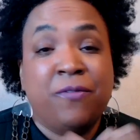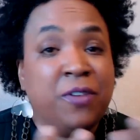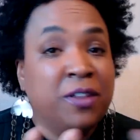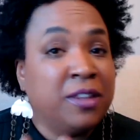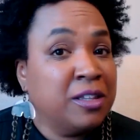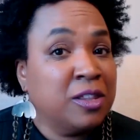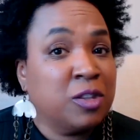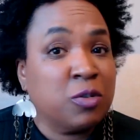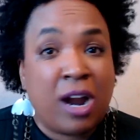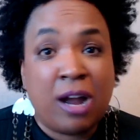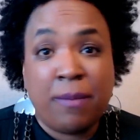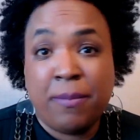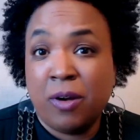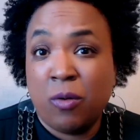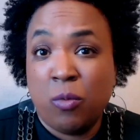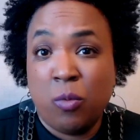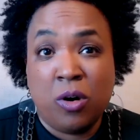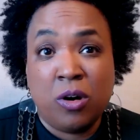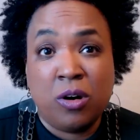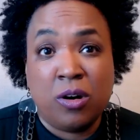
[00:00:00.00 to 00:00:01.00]
philanthropic
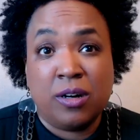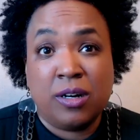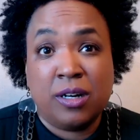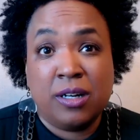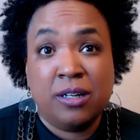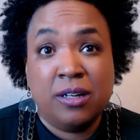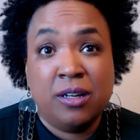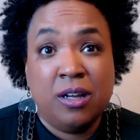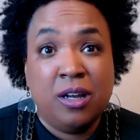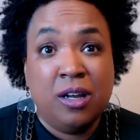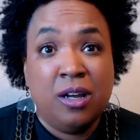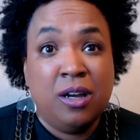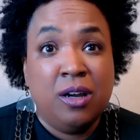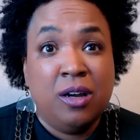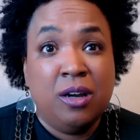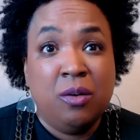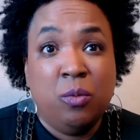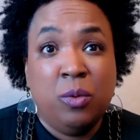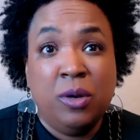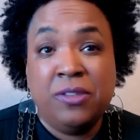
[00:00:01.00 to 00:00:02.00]
work
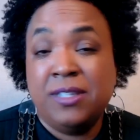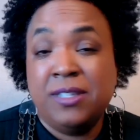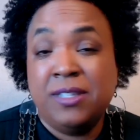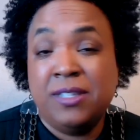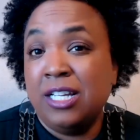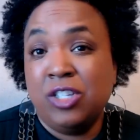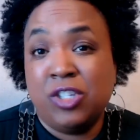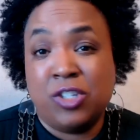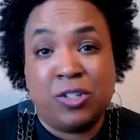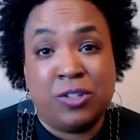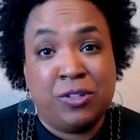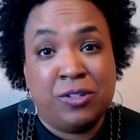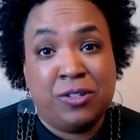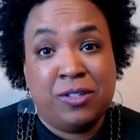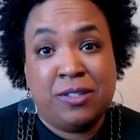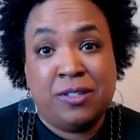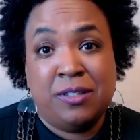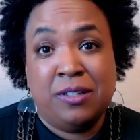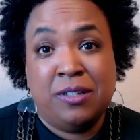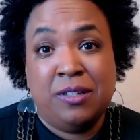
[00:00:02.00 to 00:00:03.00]
with
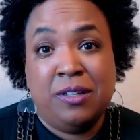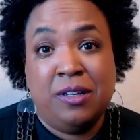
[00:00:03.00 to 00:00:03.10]
teachers,